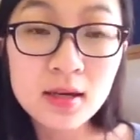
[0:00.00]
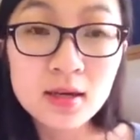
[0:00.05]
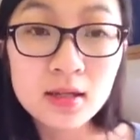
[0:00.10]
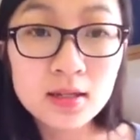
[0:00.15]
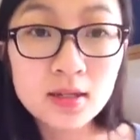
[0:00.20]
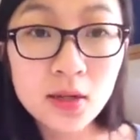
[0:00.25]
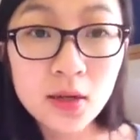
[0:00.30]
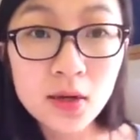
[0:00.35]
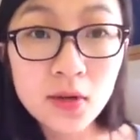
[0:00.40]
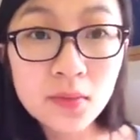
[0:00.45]

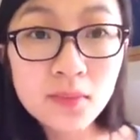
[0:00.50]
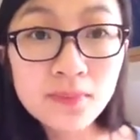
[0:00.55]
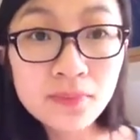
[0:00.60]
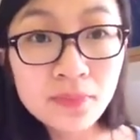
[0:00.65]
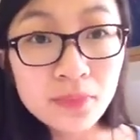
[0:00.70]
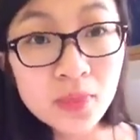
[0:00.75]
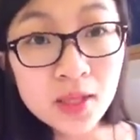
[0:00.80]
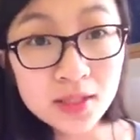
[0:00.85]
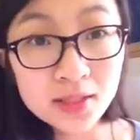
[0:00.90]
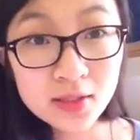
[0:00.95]
So
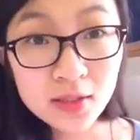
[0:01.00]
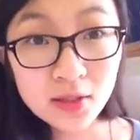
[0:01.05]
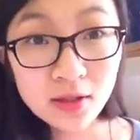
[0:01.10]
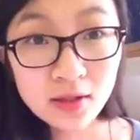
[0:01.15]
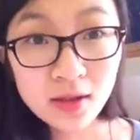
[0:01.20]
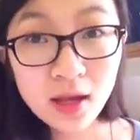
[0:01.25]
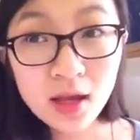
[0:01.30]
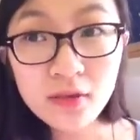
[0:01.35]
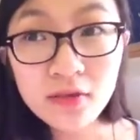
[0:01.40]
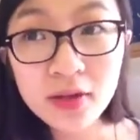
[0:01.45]

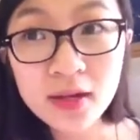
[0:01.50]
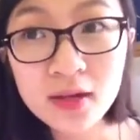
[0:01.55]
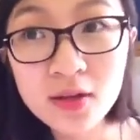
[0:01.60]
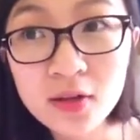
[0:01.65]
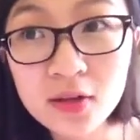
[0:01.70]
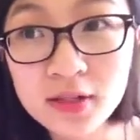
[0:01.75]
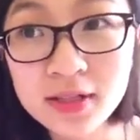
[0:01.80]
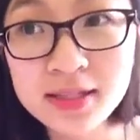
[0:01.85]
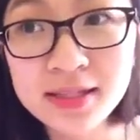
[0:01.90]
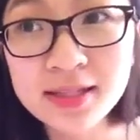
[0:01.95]
student life
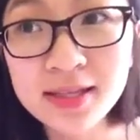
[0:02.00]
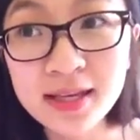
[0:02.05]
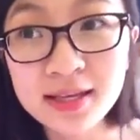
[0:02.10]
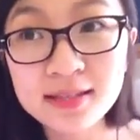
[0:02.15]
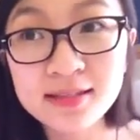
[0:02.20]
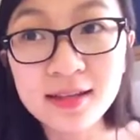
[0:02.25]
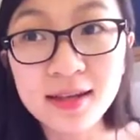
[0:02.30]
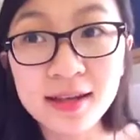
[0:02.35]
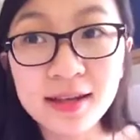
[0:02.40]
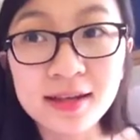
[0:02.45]
includes
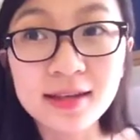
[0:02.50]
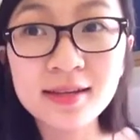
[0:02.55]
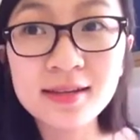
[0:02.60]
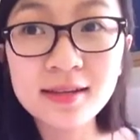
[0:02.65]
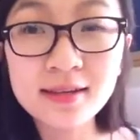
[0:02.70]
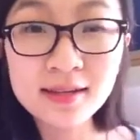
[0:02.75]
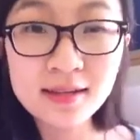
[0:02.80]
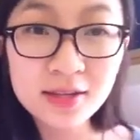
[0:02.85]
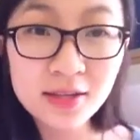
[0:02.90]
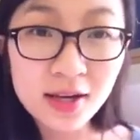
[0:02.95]
things like,
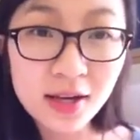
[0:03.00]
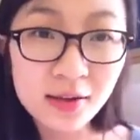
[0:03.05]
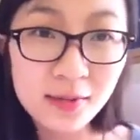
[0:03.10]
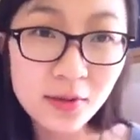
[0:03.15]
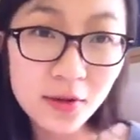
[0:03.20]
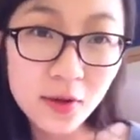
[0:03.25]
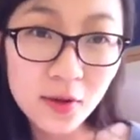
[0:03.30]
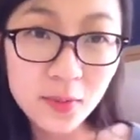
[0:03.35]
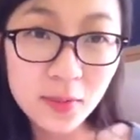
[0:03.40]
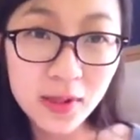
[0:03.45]
I
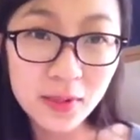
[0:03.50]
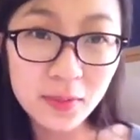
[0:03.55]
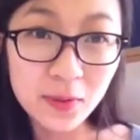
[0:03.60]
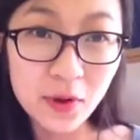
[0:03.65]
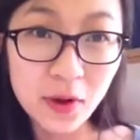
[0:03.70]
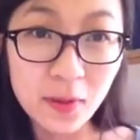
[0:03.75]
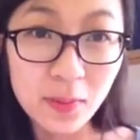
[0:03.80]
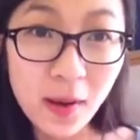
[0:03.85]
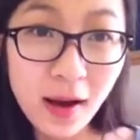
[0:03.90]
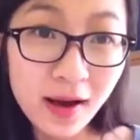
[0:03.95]
know people
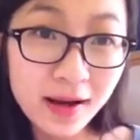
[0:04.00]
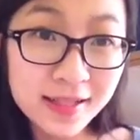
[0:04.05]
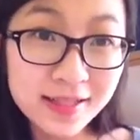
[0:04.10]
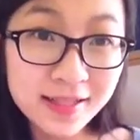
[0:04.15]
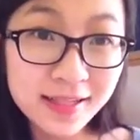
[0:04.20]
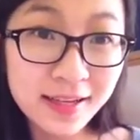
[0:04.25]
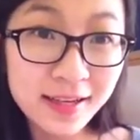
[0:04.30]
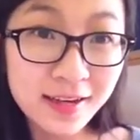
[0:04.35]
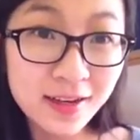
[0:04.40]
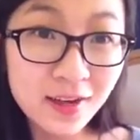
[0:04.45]
go
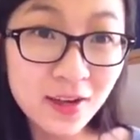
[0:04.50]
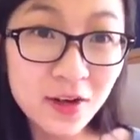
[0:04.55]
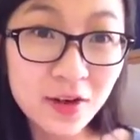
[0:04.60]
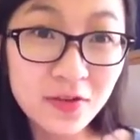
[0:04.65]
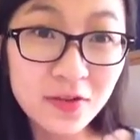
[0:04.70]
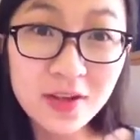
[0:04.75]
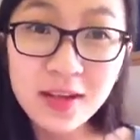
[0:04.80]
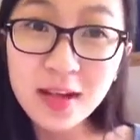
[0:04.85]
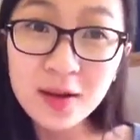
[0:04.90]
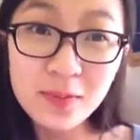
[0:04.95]
partying a lot.
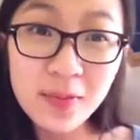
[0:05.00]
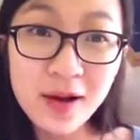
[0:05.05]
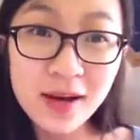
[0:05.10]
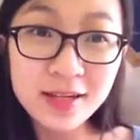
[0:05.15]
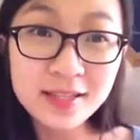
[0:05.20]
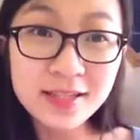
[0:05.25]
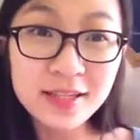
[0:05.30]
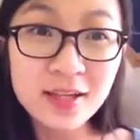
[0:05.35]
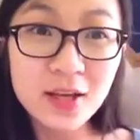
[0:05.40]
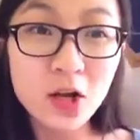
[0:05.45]
If you like
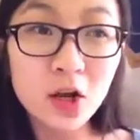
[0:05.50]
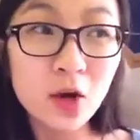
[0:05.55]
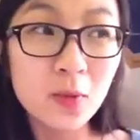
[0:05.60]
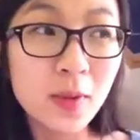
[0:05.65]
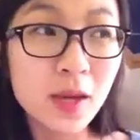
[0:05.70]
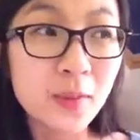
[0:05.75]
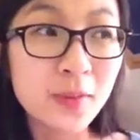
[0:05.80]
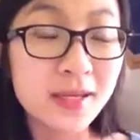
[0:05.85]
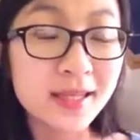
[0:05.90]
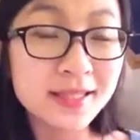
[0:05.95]
partying a lot,
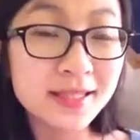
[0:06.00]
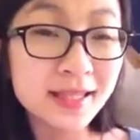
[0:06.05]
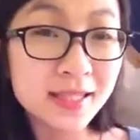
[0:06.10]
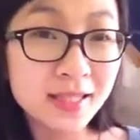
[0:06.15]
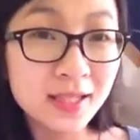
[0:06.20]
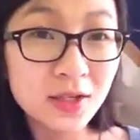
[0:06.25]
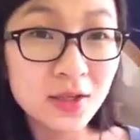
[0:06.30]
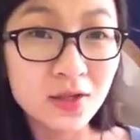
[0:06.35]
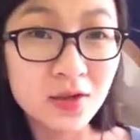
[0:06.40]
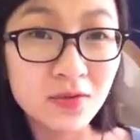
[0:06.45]
maybe a
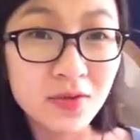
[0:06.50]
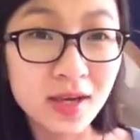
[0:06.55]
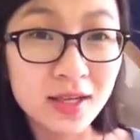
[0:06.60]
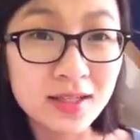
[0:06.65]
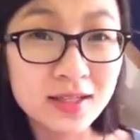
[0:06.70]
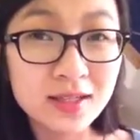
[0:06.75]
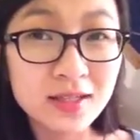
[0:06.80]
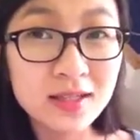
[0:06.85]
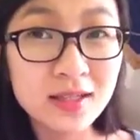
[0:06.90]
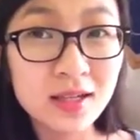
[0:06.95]
city
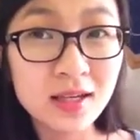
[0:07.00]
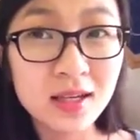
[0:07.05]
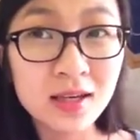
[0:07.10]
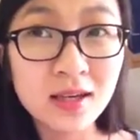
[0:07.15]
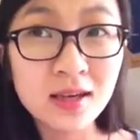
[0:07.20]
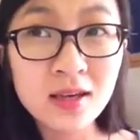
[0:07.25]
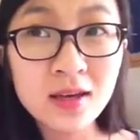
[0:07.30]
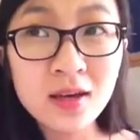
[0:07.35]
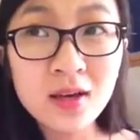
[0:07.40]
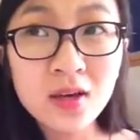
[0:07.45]

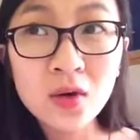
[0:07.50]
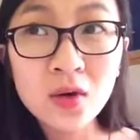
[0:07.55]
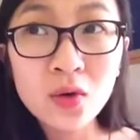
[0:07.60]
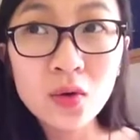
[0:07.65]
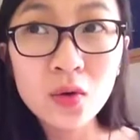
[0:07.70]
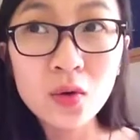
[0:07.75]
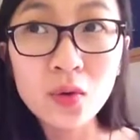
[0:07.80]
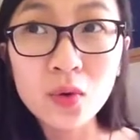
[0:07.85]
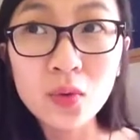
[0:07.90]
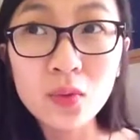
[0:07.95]
university
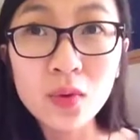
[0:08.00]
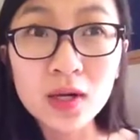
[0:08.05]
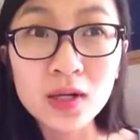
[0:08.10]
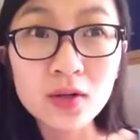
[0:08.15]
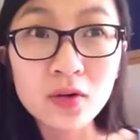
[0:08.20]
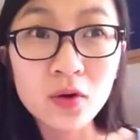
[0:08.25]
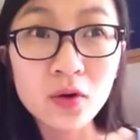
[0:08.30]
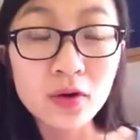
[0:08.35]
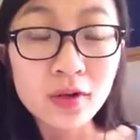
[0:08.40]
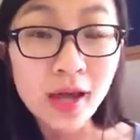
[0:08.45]
or
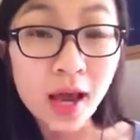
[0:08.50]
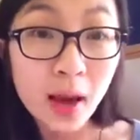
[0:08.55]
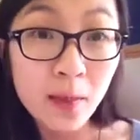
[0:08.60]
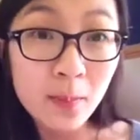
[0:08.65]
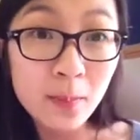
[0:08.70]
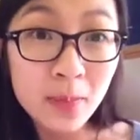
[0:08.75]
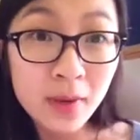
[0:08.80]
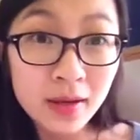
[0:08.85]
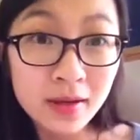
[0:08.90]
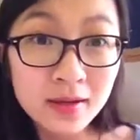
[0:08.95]
one on
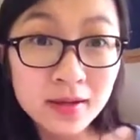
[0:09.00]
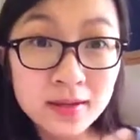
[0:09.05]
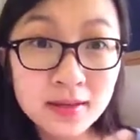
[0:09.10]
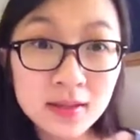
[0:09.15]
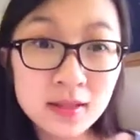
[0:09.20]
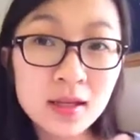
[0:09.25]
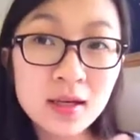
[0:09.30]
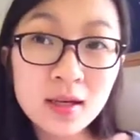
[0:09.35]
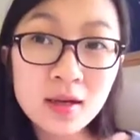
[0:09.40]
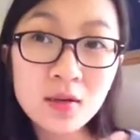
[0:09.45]

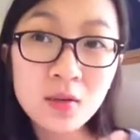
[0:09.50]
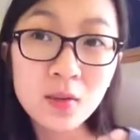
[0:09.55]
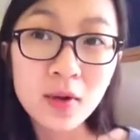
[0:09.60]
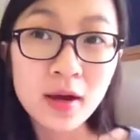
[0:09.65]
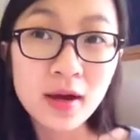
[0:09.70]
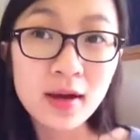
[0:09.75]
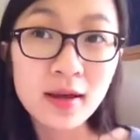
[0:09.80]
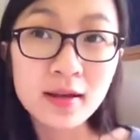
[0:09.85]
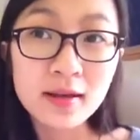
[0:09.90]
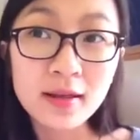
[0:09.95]
campus
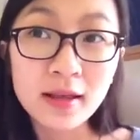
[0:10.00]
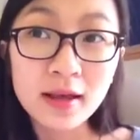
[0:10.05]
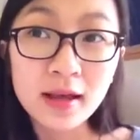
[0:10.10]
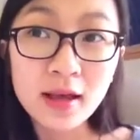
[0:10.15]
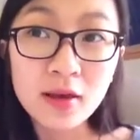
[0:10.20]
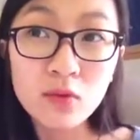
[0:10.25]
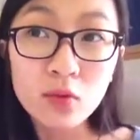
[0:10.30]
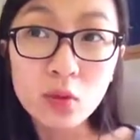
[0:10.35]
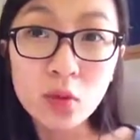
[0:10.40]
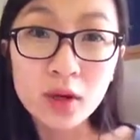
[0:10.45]
where
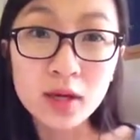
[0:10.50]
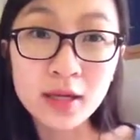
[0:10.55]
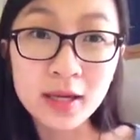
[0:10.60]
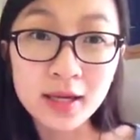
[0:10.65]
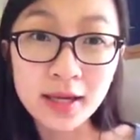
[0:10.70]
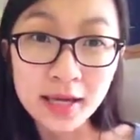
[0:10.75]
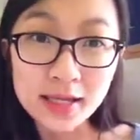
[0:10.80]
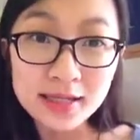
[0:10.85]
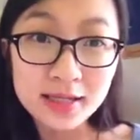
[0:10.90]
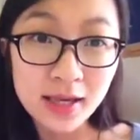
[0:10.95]
everyone can
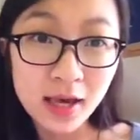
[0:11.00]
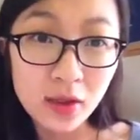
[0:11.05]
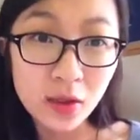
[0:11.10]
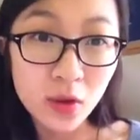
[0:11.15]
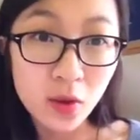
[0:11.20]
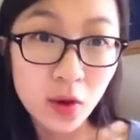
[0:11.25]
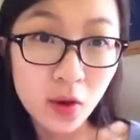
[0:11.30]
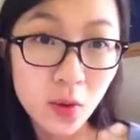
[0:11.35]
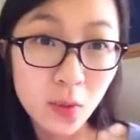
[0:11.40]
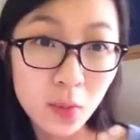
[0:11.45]
get
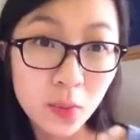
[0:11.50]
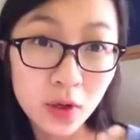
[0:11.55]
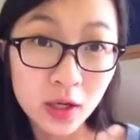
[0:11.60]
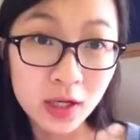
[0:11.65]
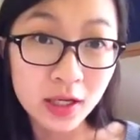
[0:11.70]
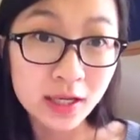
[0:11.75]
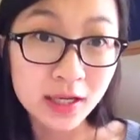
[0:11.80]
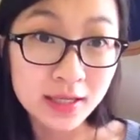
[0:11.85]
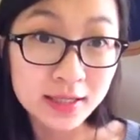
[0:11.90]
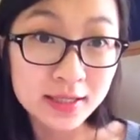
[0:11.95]
together
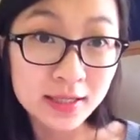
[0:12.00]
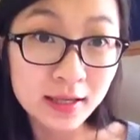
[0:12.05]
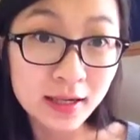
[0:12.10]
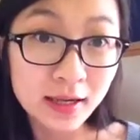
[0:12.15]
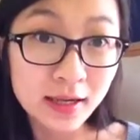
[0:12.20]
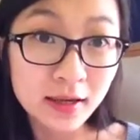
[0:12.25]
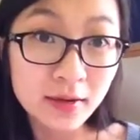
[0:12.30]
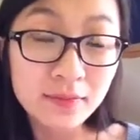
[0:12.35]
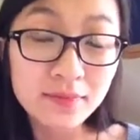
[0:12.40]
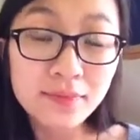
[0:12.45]
pretty
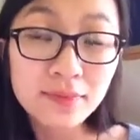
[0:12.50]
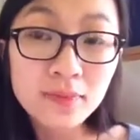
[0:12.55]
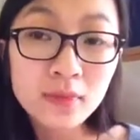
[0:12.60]
easily.